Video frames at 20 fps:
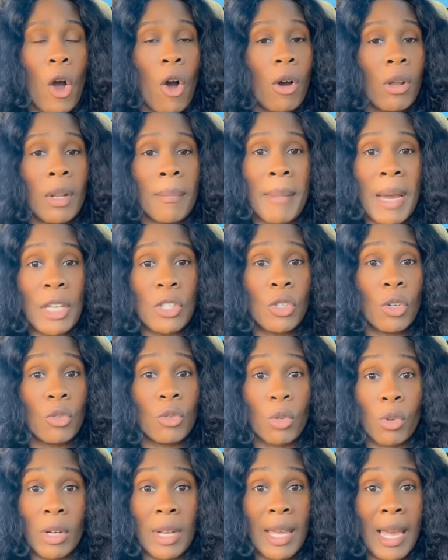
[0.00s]
all of my
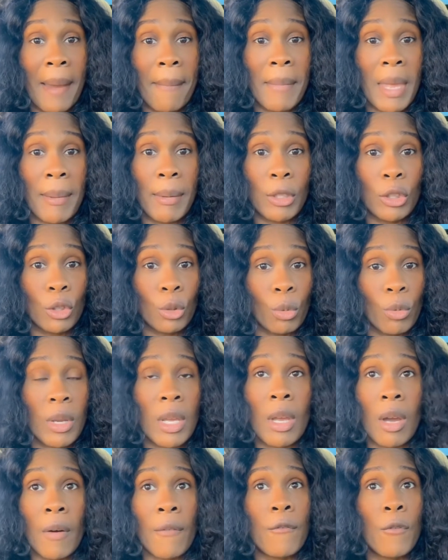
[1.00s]
children only got maybe
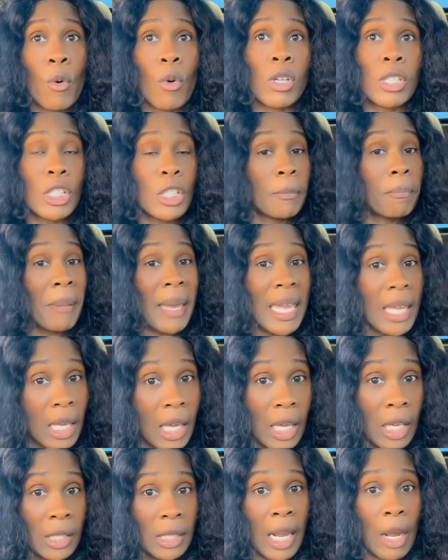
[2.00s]
3 or 4
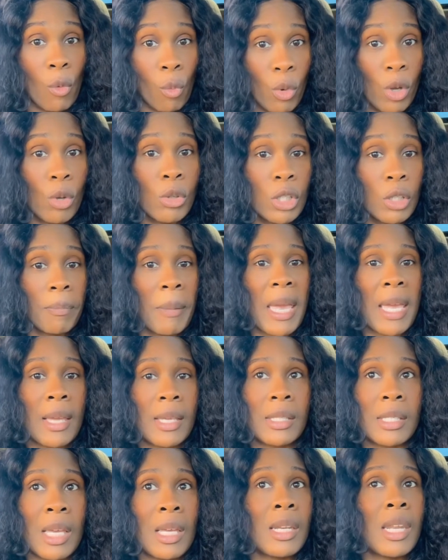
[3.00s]
spankings, like real
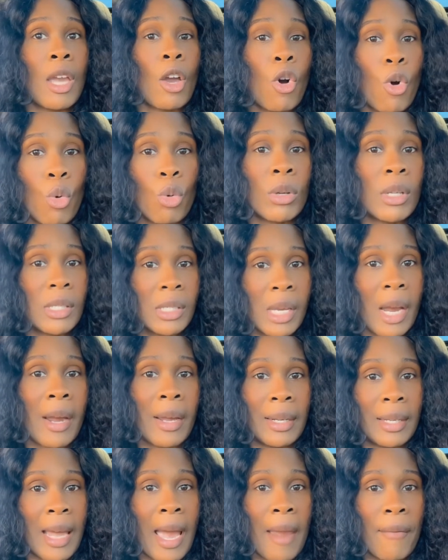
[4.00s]
spankings, in their whole
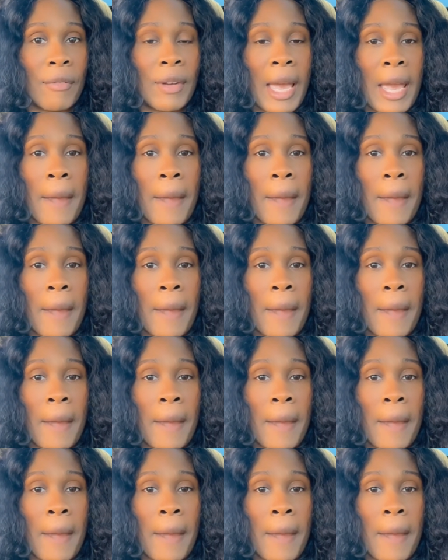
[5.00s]
entire life.